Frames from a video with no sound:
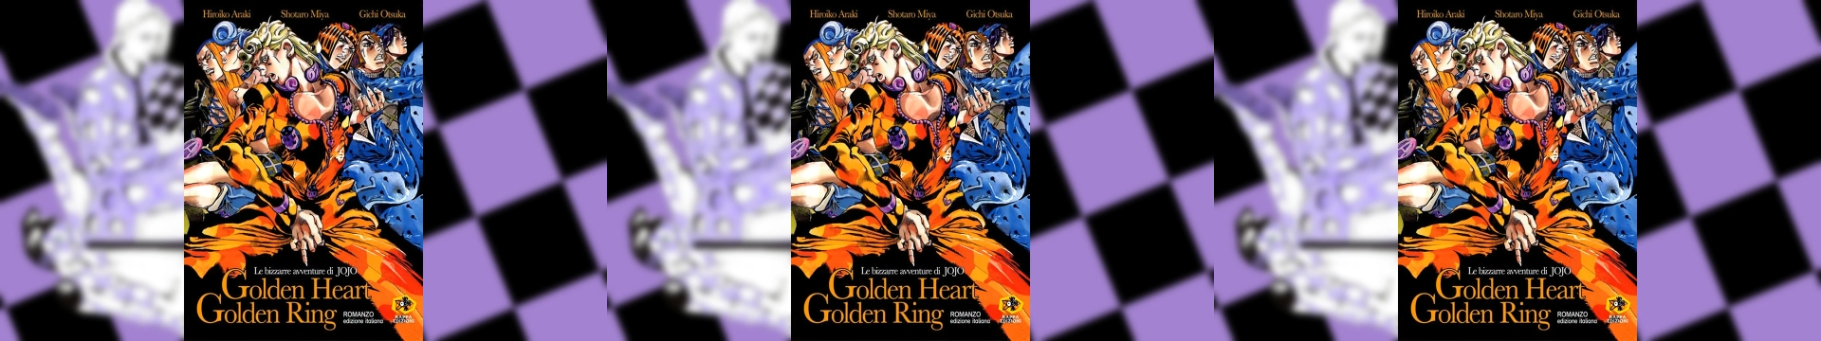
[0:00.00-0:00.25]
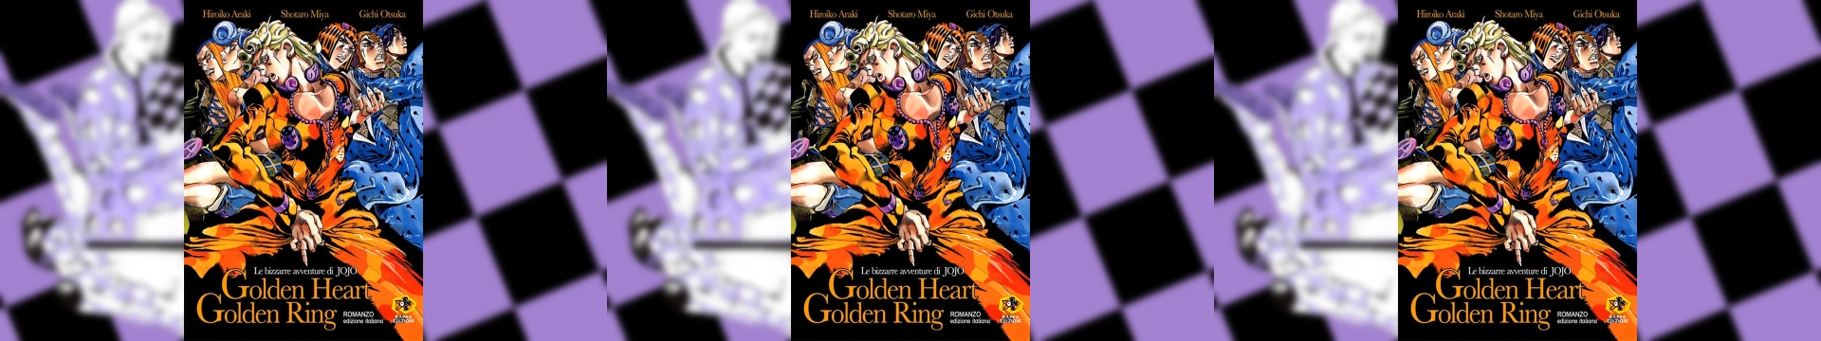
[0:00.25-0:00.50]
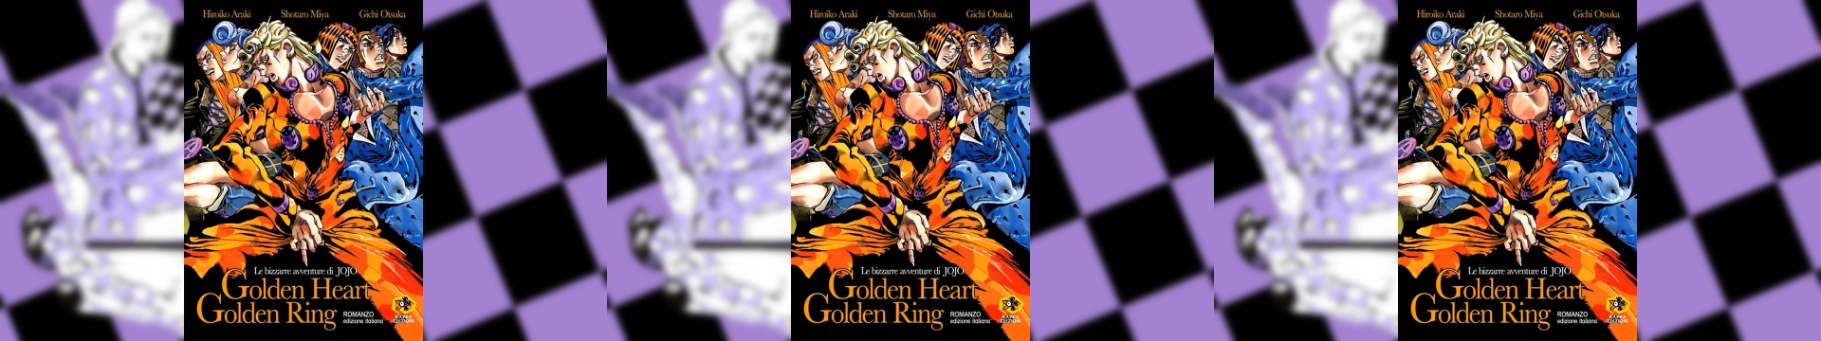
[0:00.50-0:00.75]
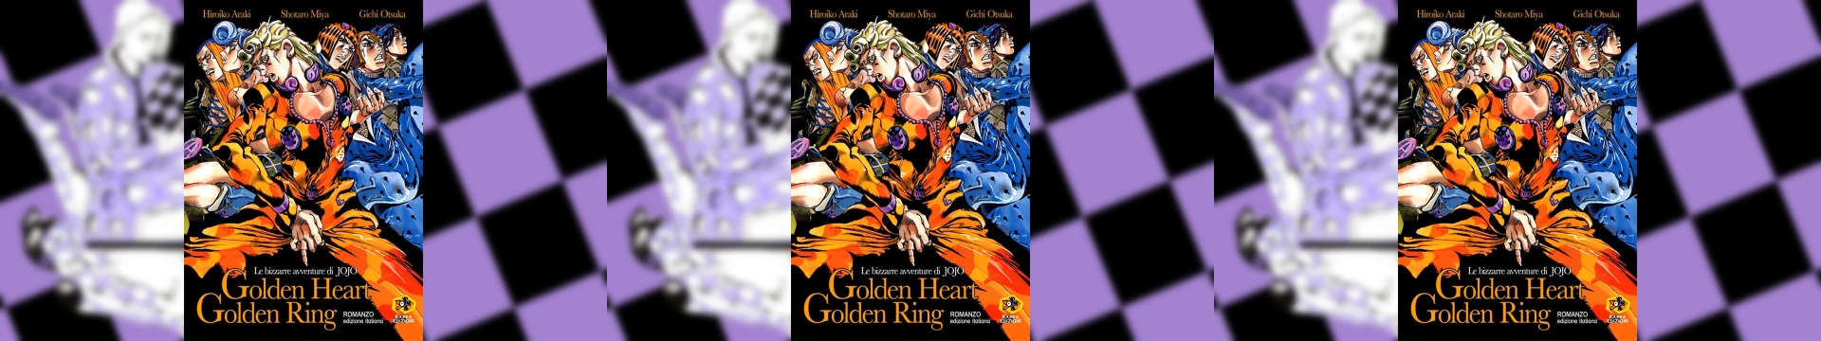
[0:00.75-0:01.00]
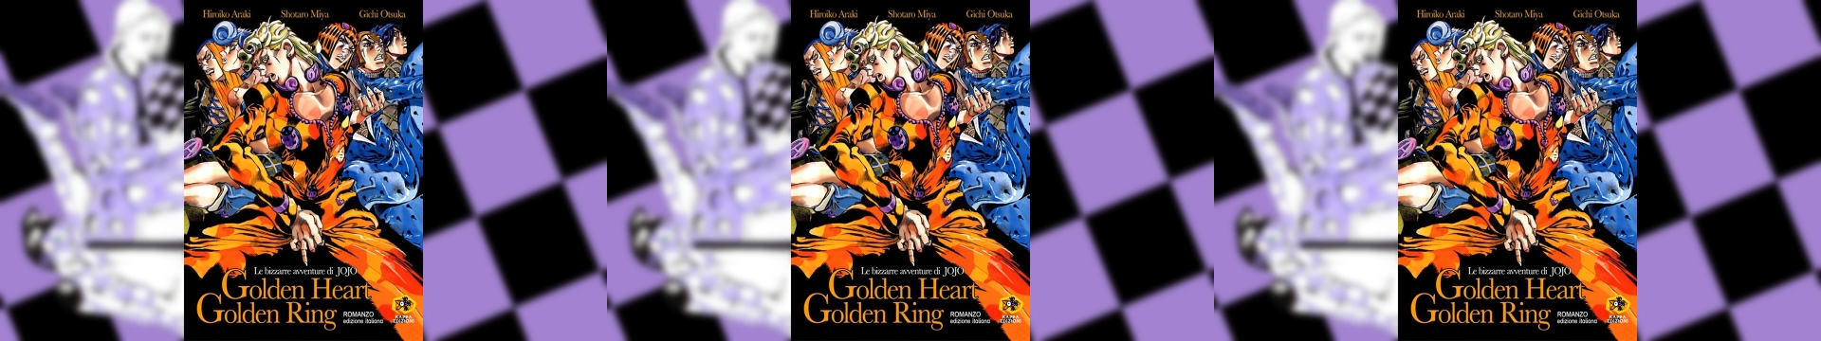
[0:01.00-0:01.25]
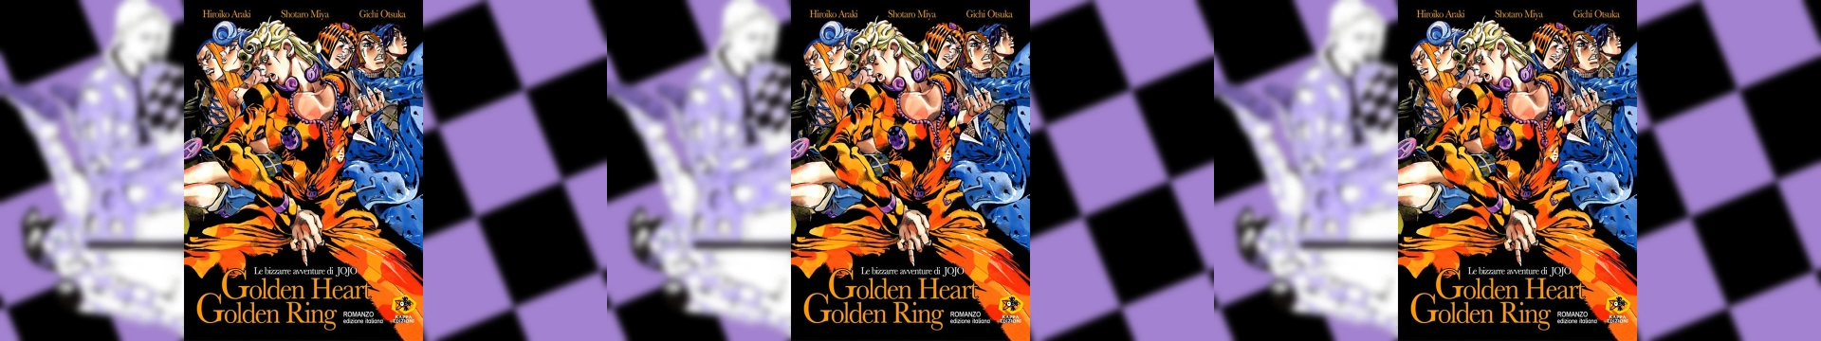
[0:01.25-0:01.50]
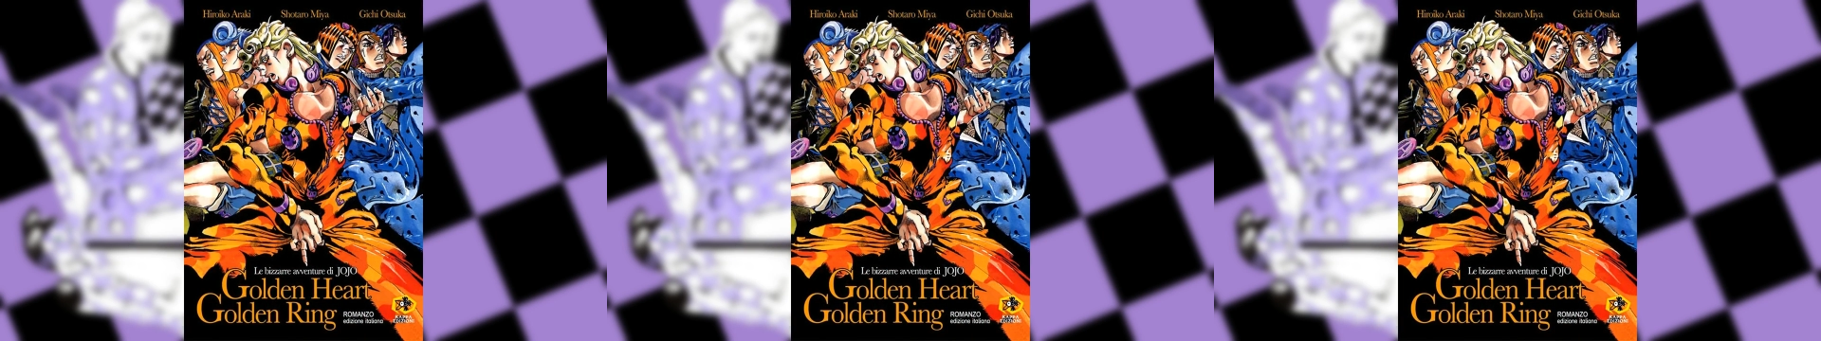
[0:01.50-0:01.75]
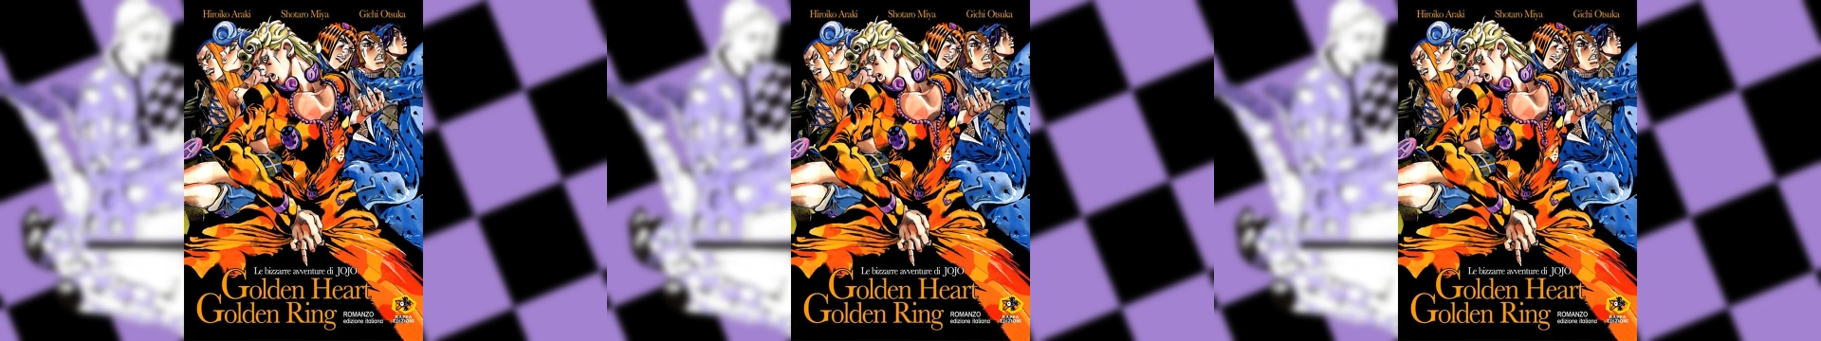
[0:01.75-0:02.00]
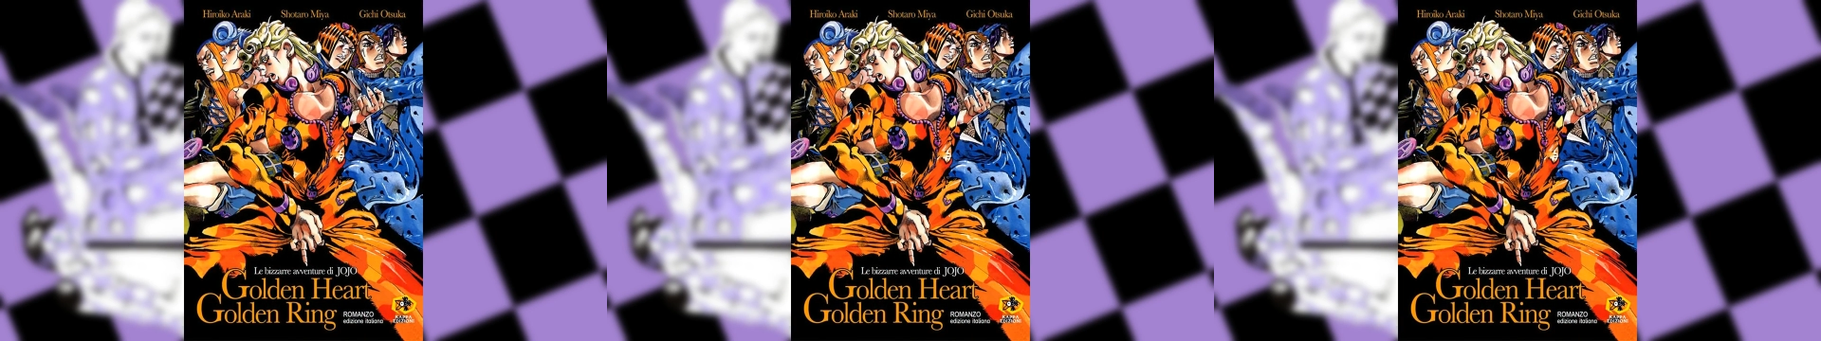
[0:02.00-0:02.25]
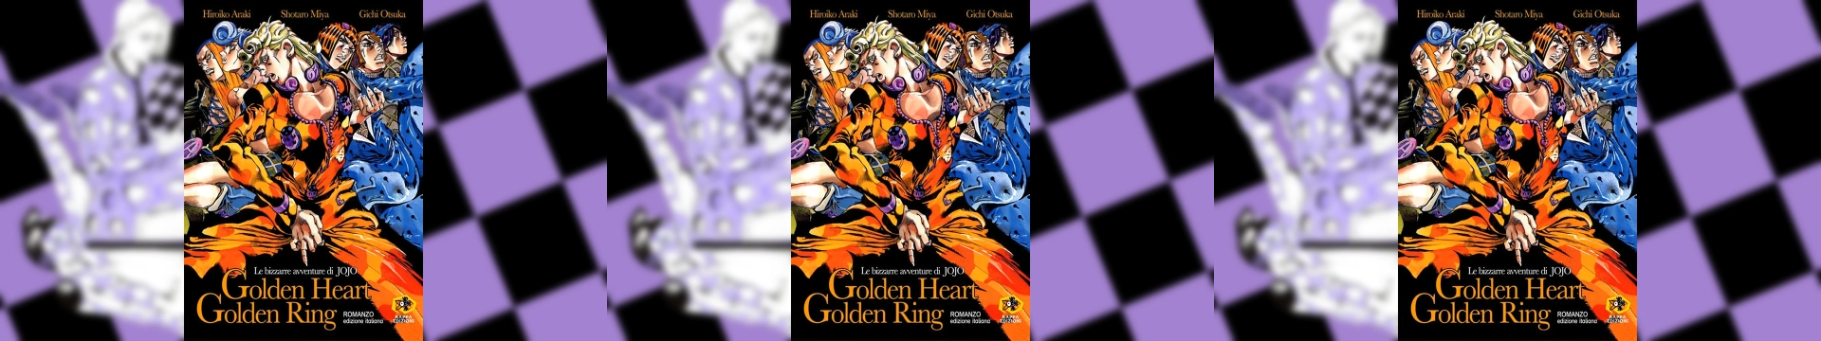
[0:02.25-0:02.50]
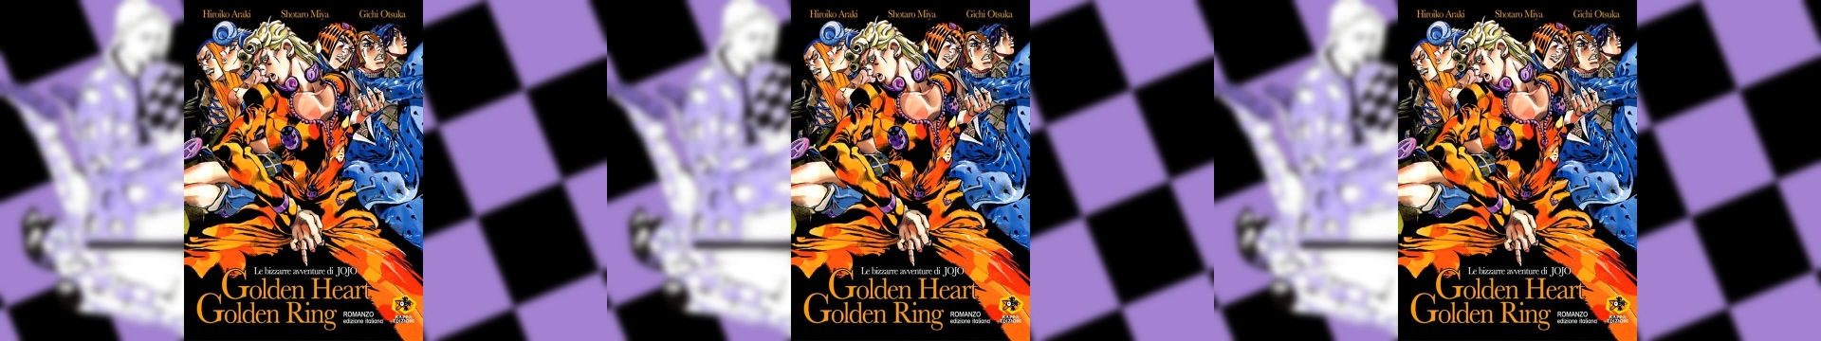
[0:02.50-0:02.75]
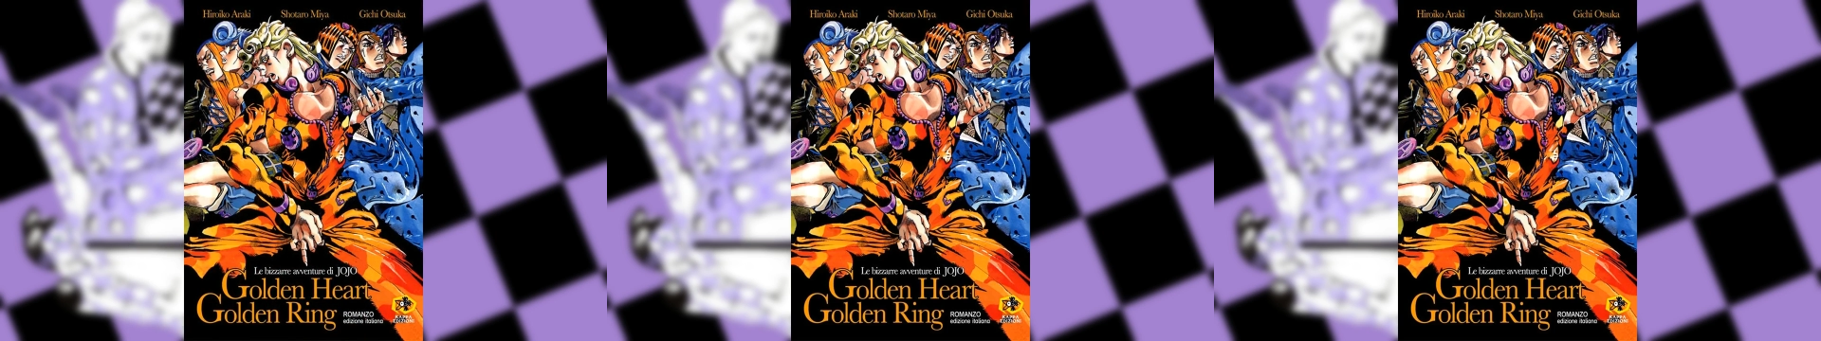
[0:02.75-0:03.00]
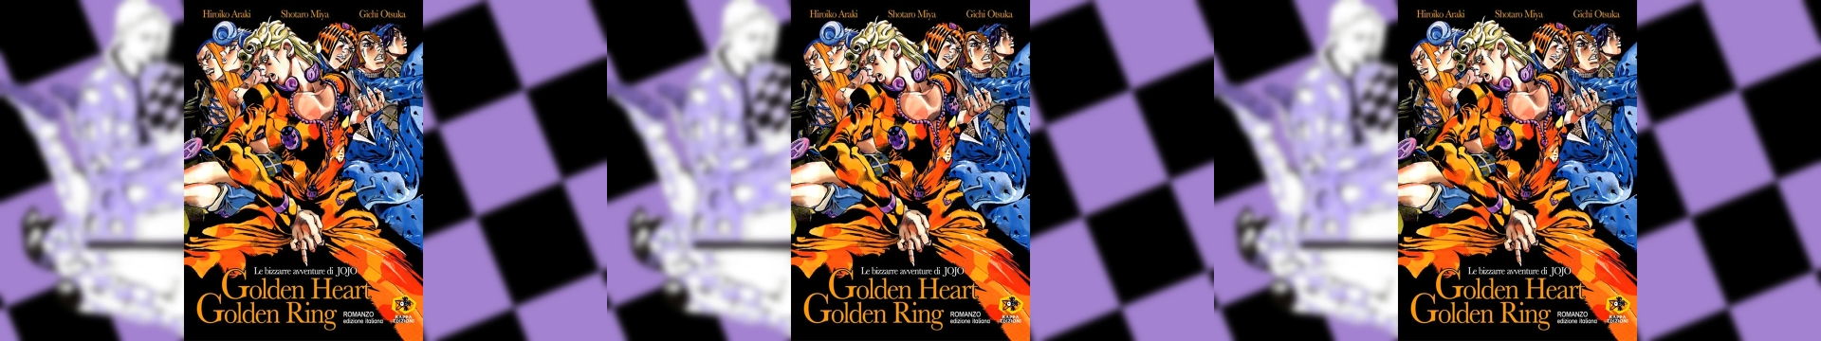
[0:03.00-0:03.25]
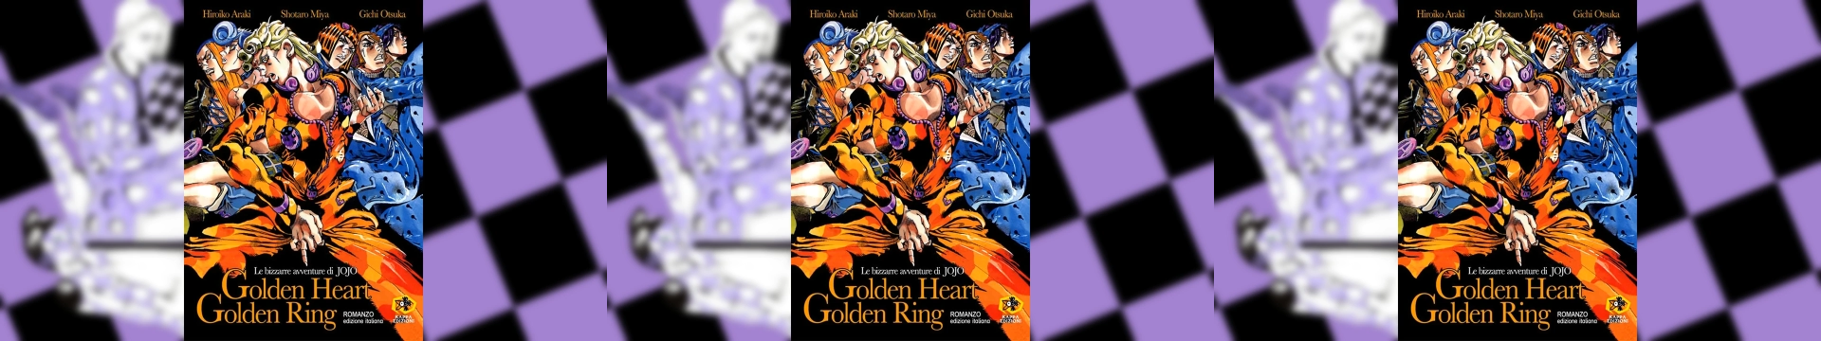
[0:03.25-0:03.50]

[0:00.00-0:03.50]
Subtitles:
No face is visible, so there are no lips to read.